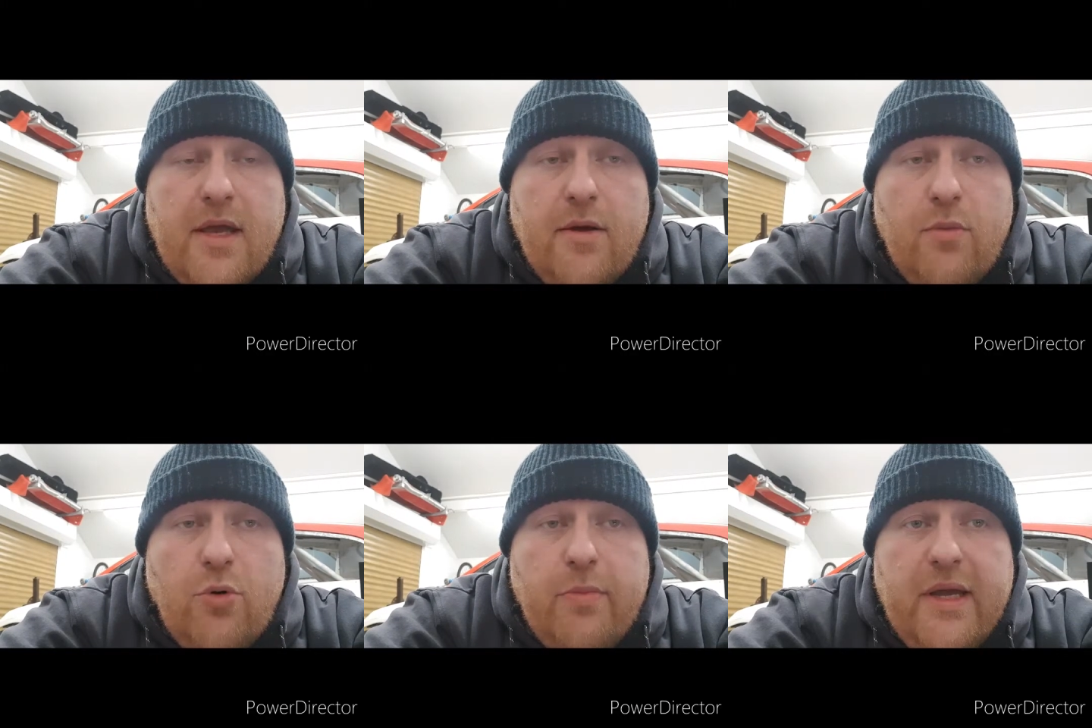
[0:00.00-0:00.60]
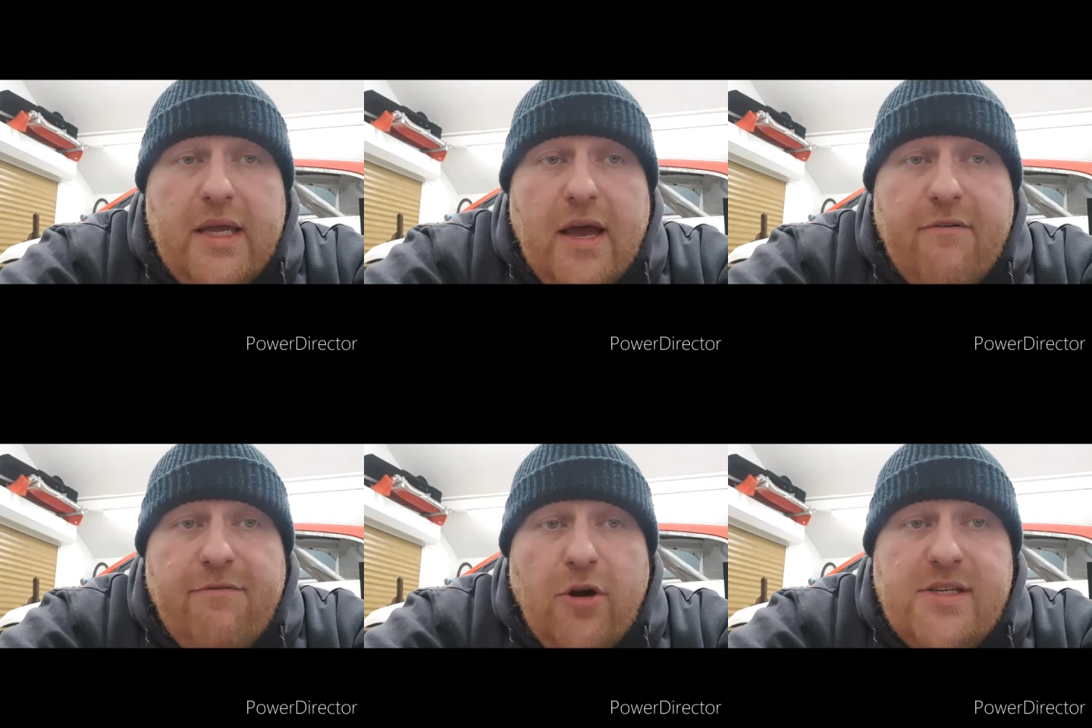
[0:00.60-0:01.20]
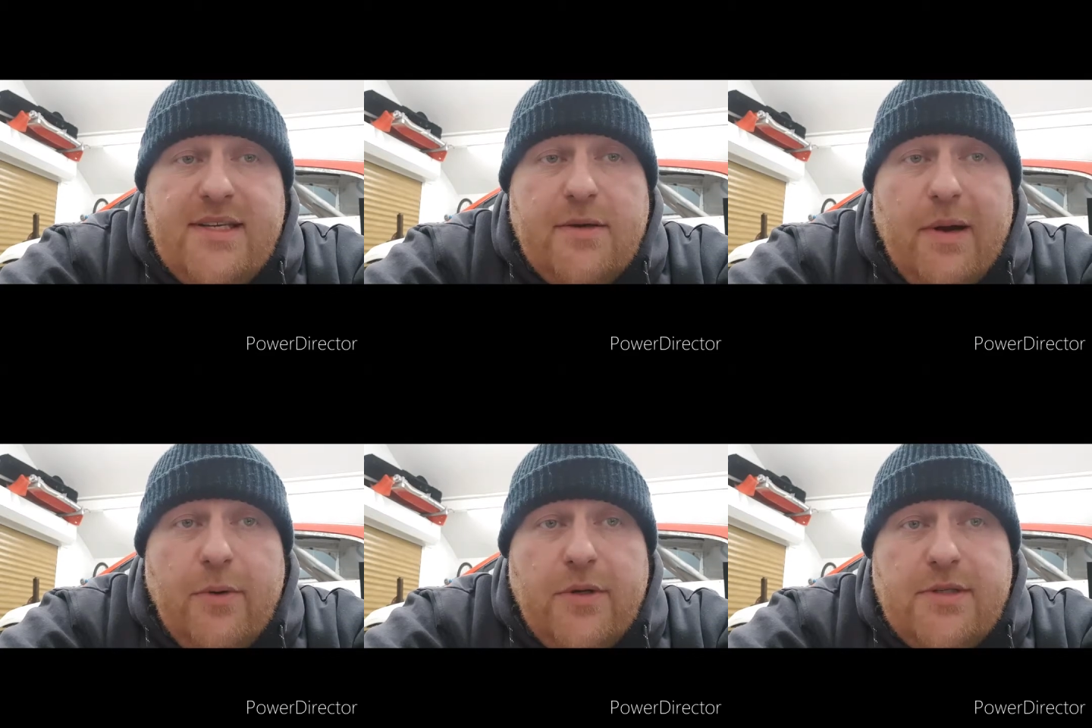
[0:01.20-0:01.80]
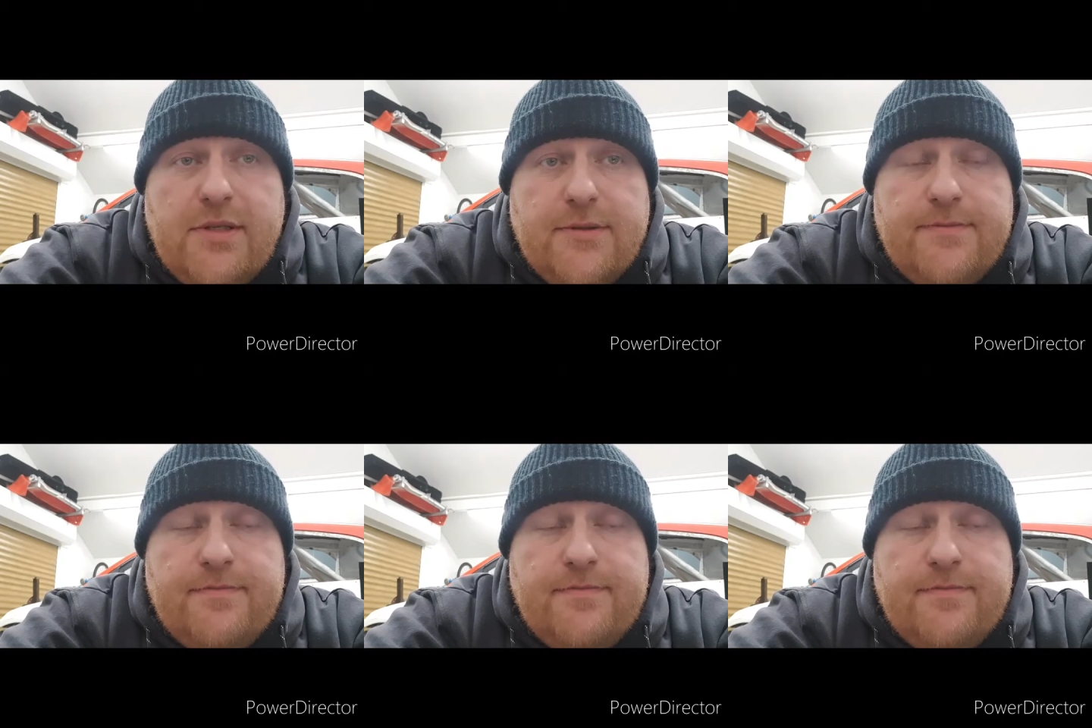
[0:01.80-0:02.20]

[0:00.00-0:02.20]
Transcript: It will be fully TIG welded.